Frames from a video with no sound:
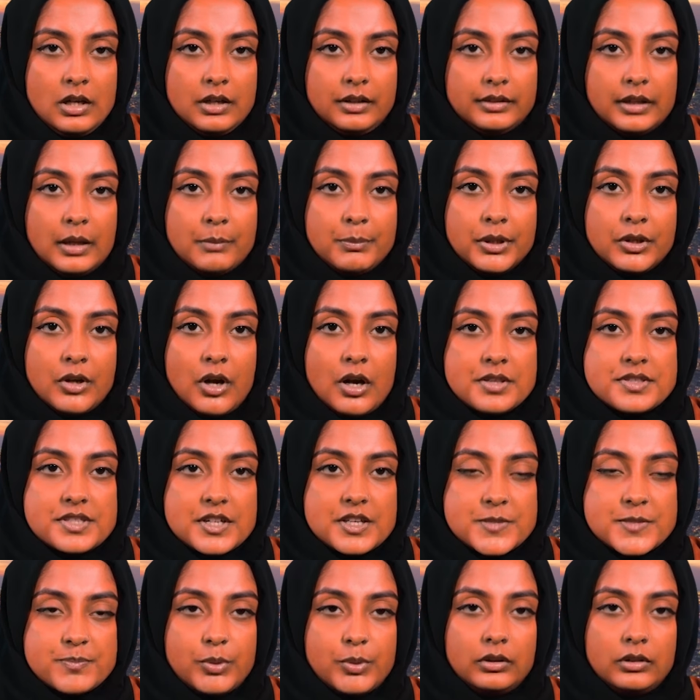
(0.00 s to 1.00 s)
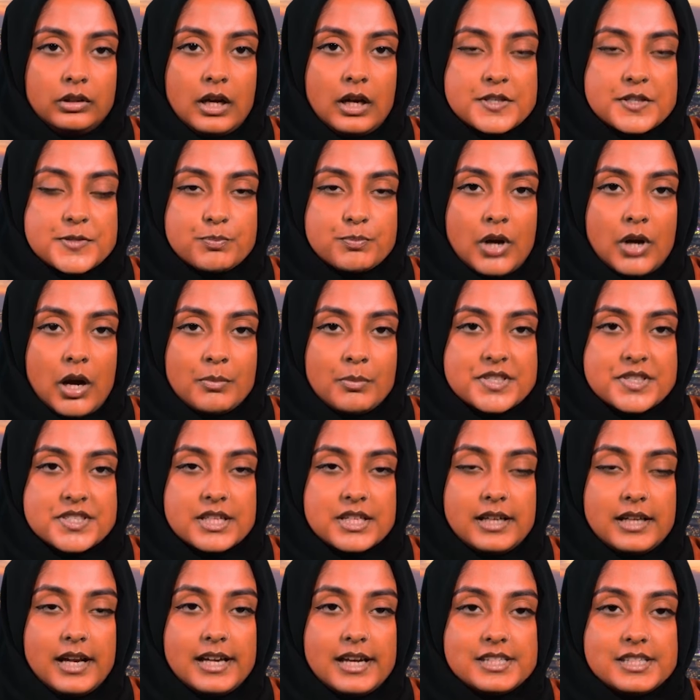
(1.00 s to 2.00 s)
Lebanon's Hezbollah is
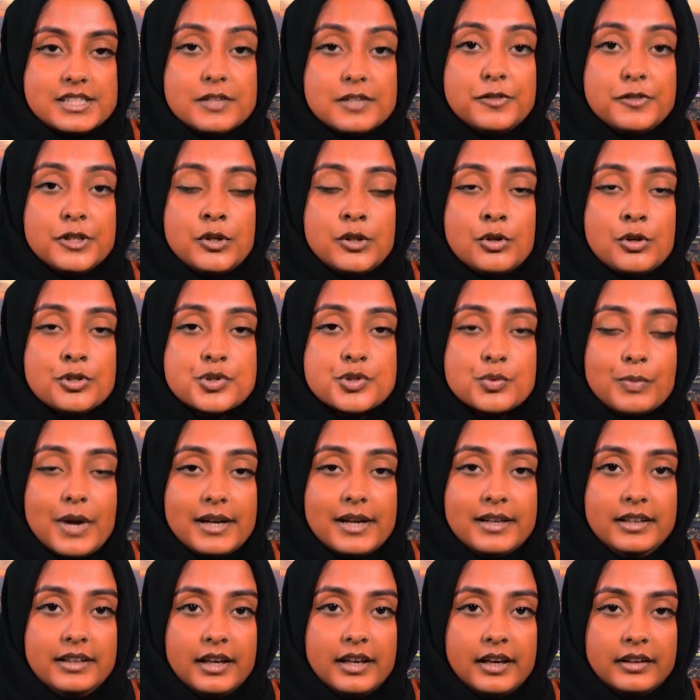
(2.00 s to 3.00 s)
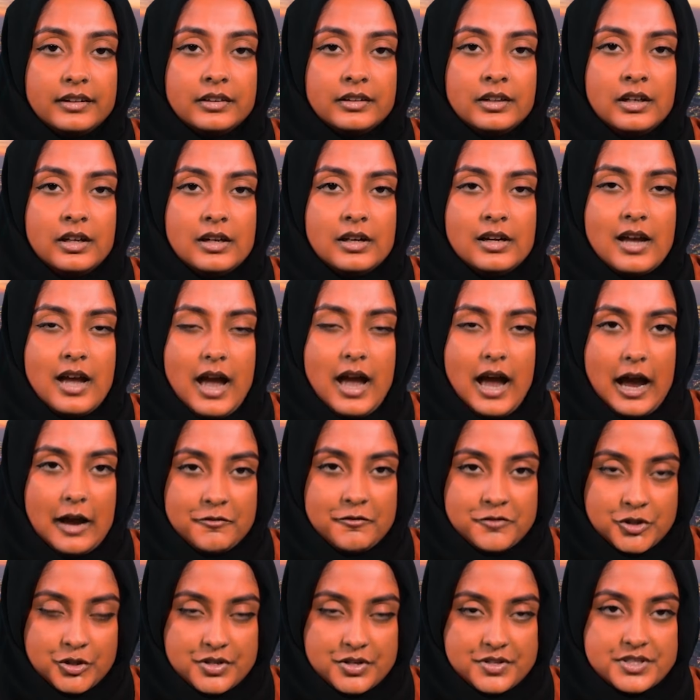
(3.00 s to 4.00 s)
promising a difficult reckoning
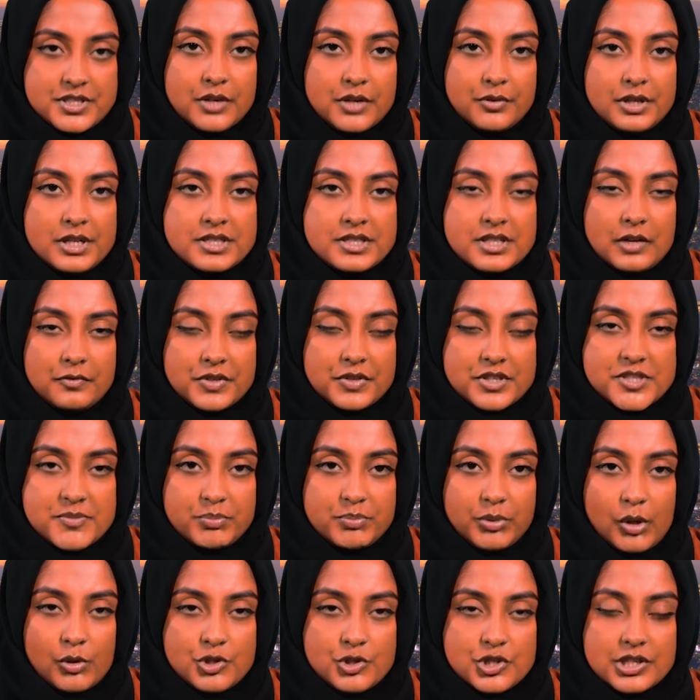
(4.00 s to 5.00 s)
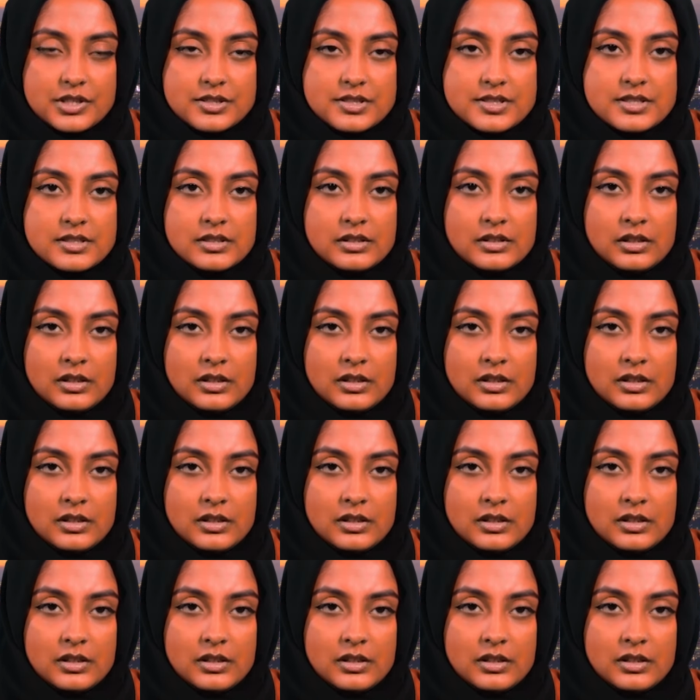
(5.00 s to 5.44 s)
after a series of explosions.